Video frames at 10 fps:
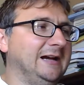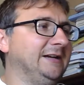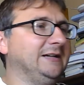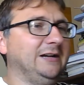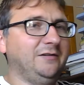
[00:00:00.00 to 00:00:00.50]
and
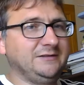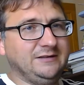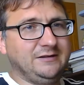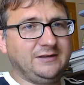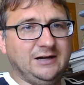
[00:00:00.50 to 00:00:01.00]
you had obviously
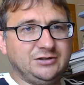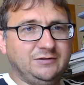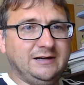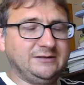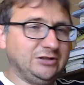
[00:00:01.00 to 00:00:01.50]
the
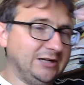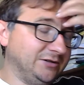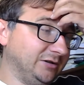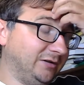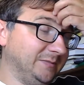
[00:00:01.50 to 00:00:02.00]
Thatcherite
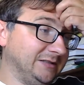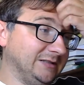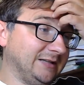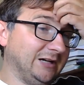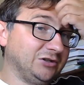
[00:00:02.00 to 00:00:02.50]
agenda of Mrs.
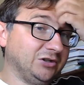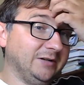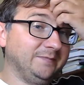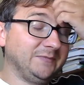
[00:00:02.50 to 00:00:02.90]
Thatcher.